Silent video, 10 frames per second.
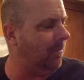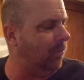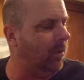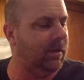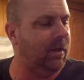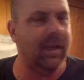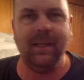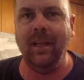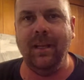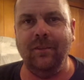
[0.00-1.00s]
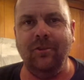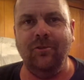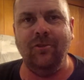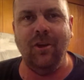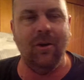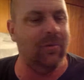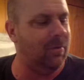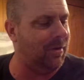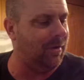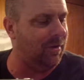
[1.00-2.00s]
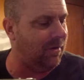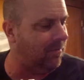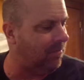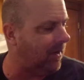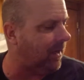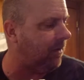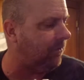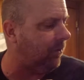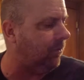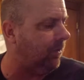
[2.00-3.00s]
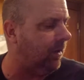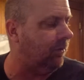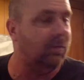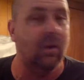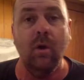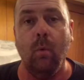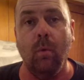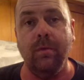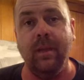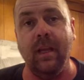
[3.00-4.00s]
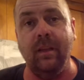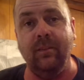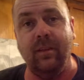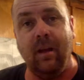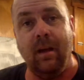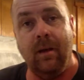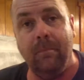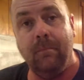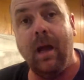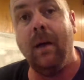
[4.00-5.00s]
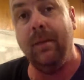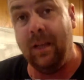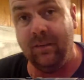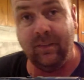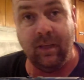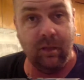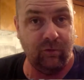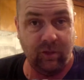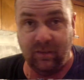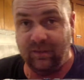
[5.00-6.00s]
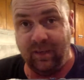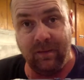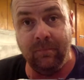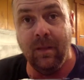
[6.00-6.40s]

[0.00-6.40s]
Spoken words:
what did I get at the show? I got a few things. One thing I'm an N scale, as you can see.